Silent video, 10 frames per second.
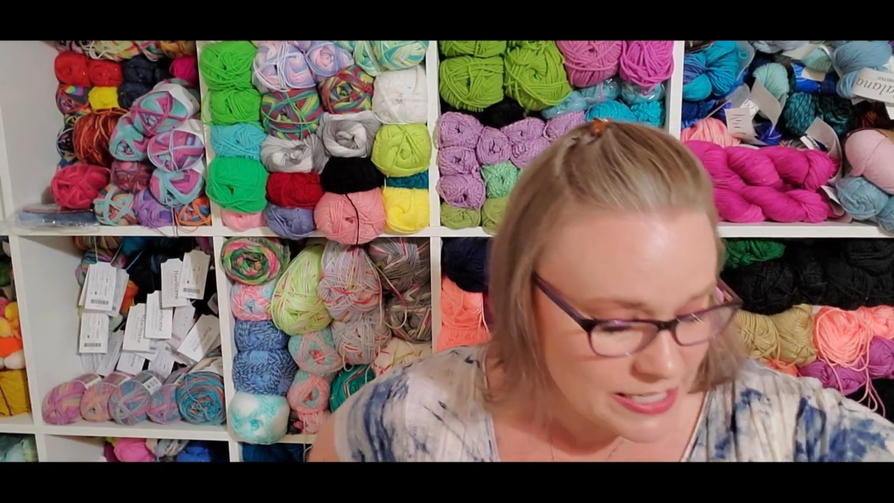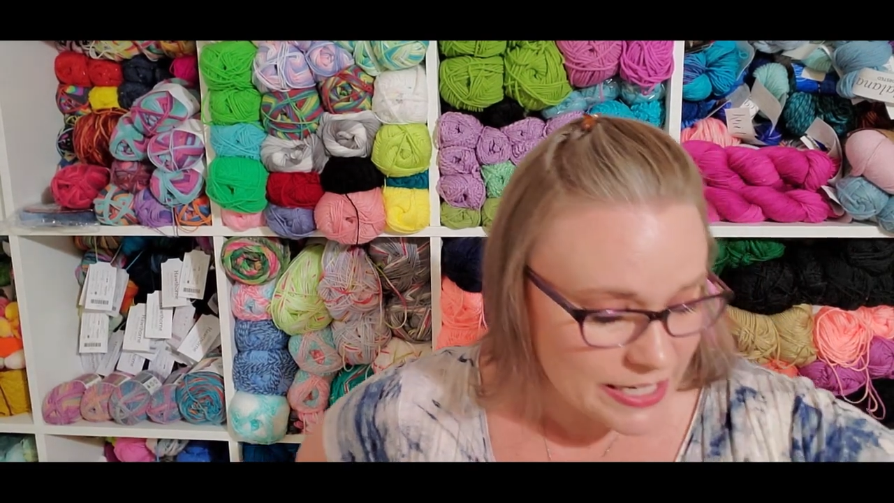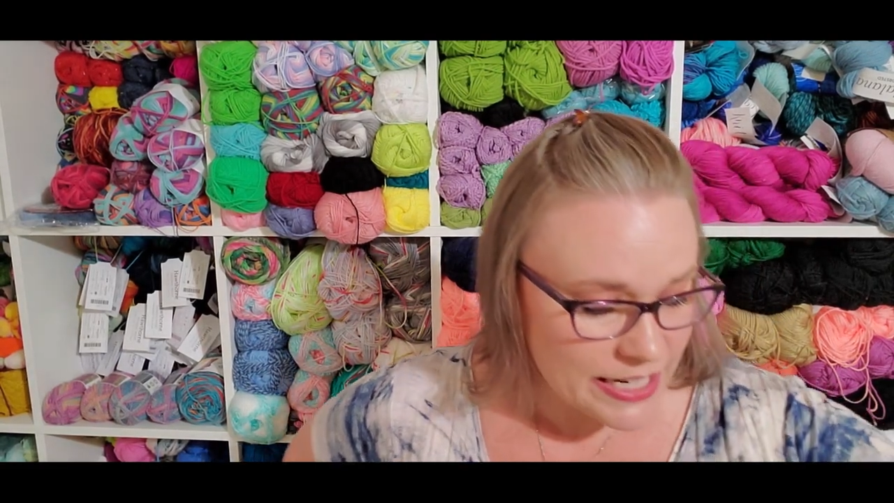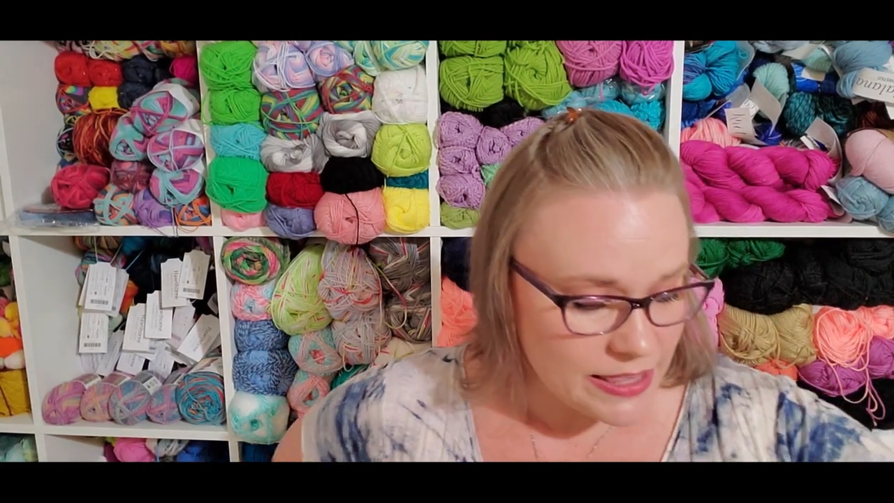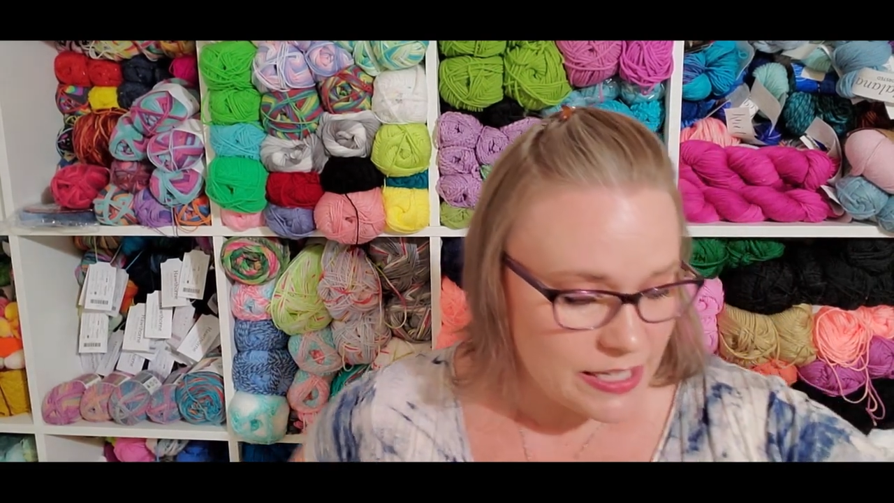
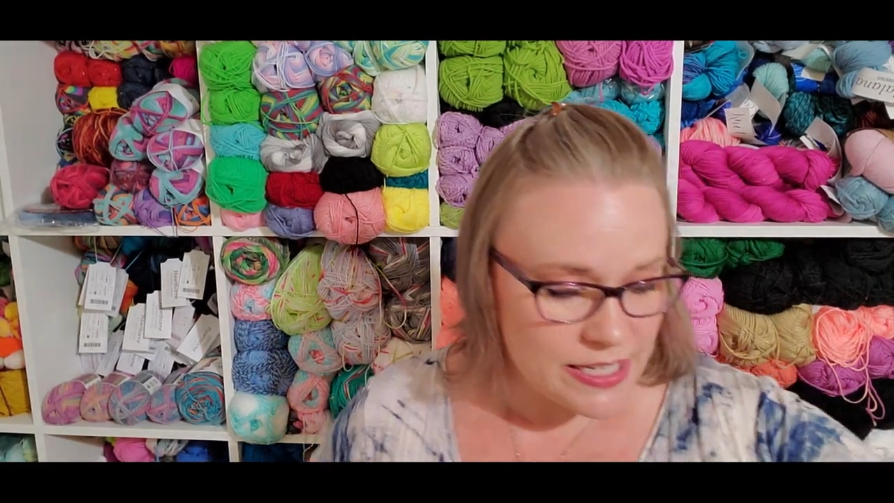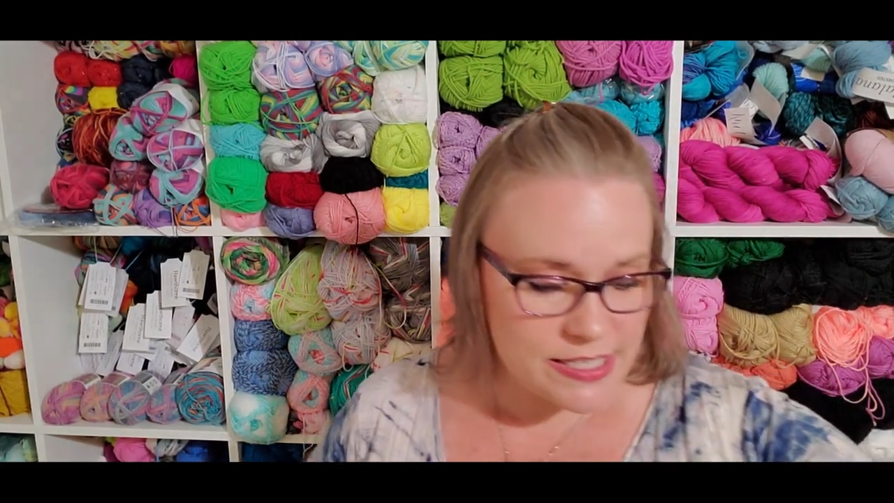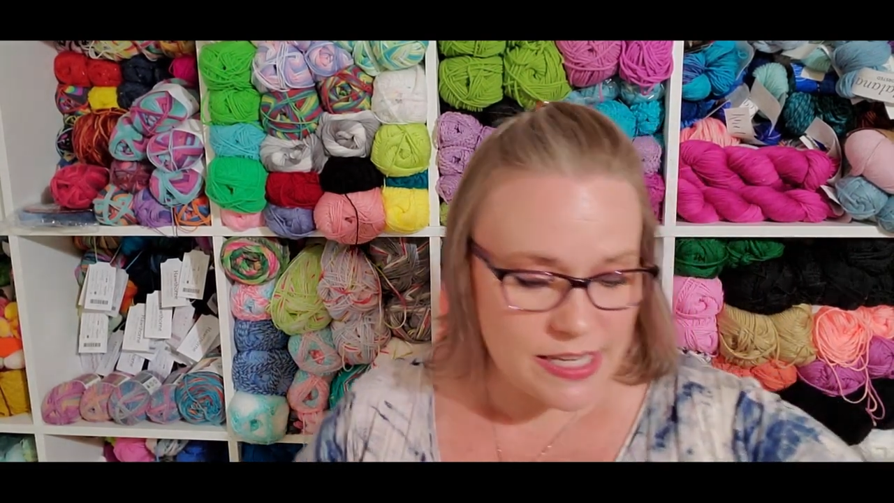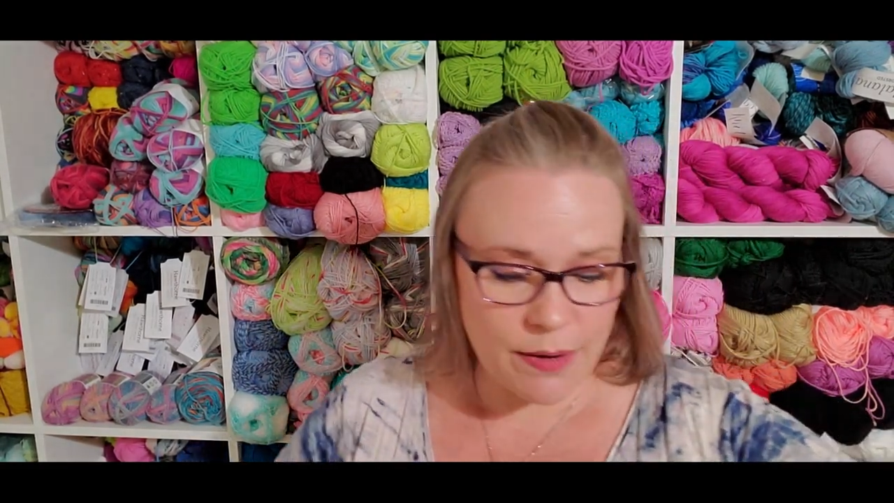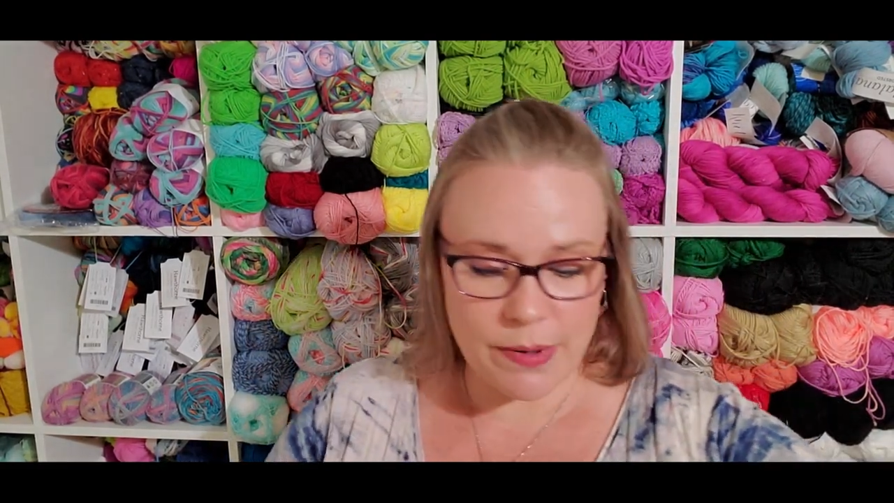did get
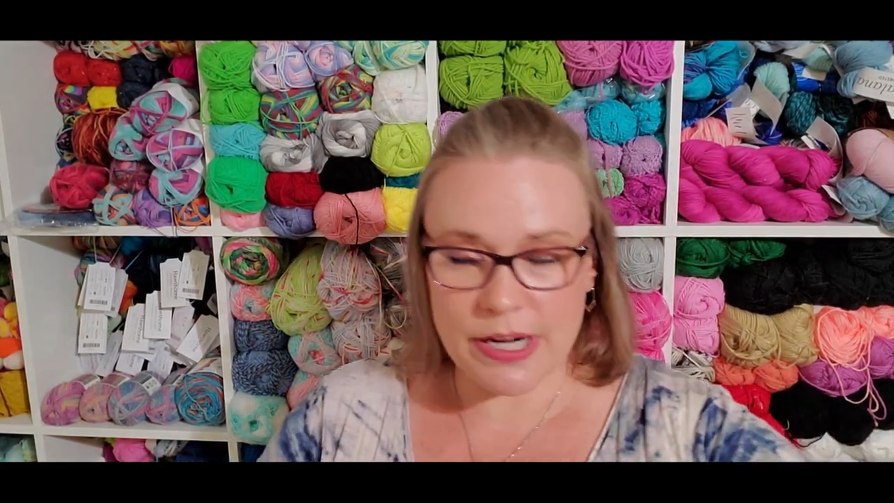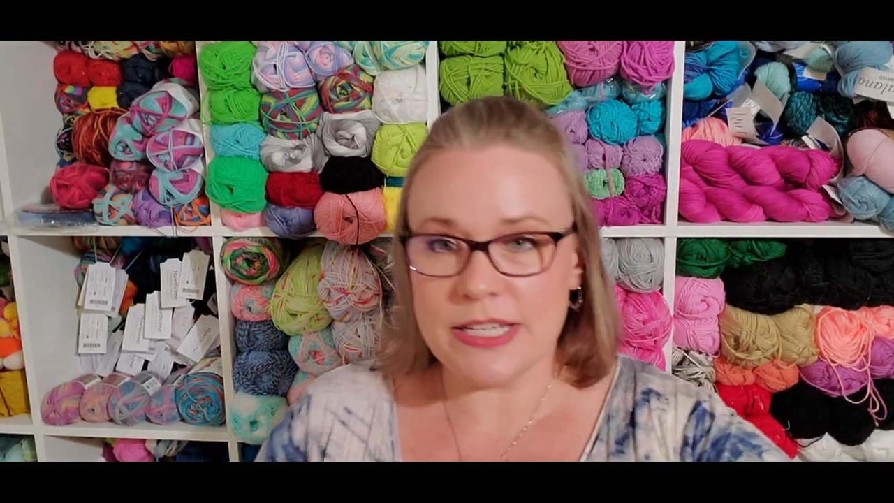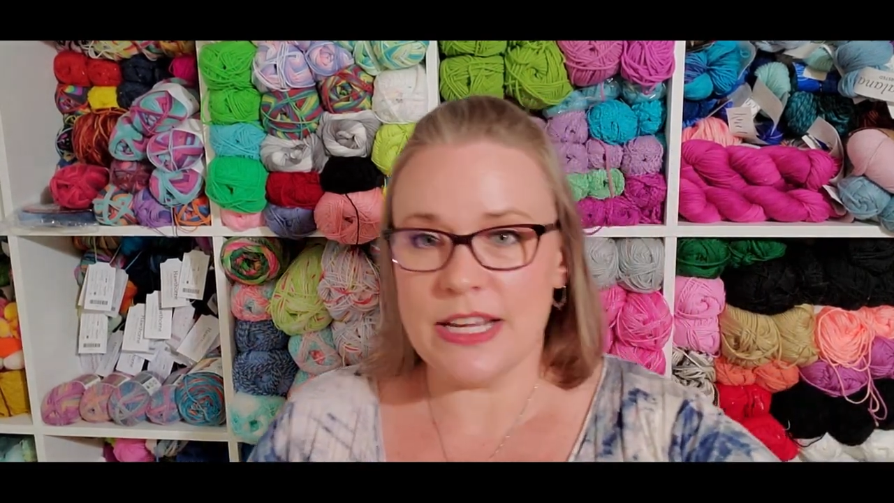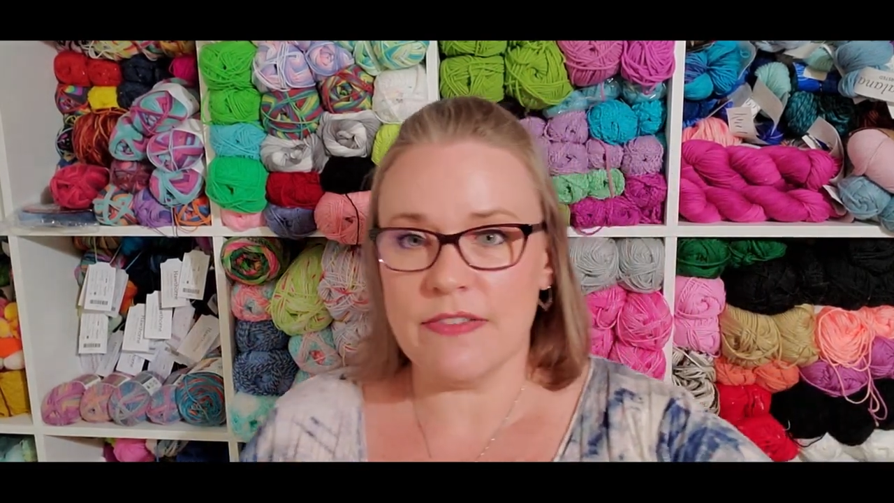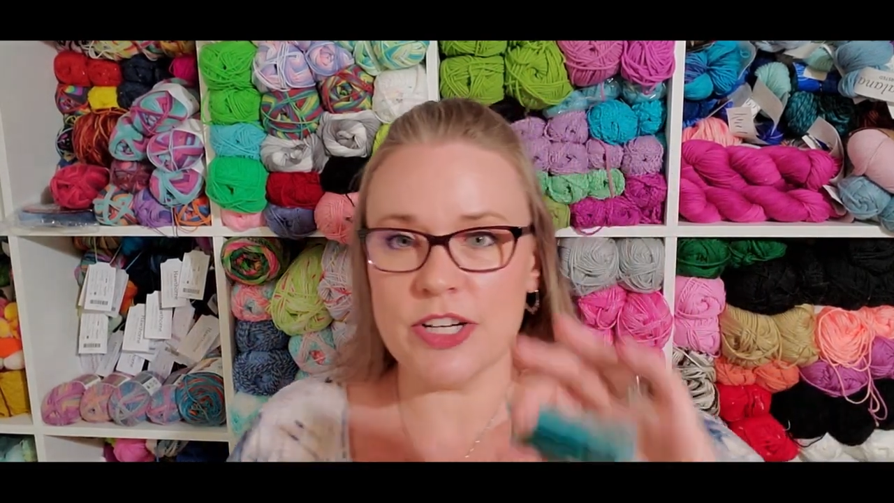this. I wanted
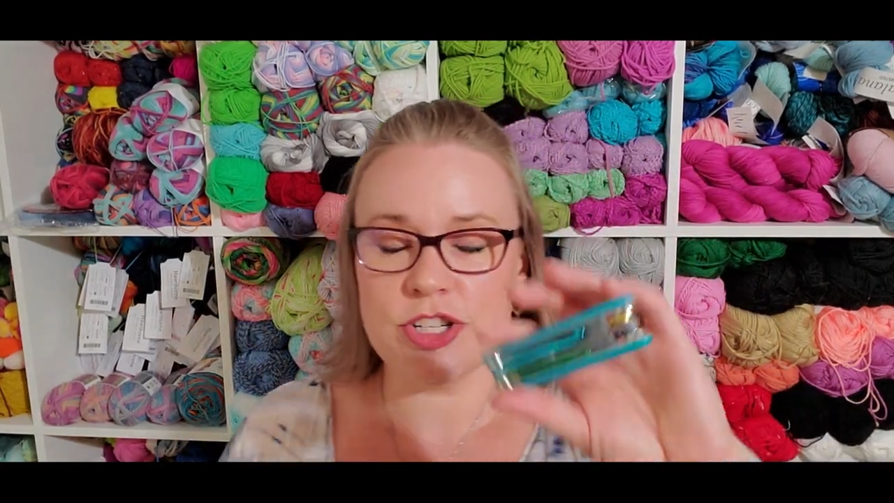to give it a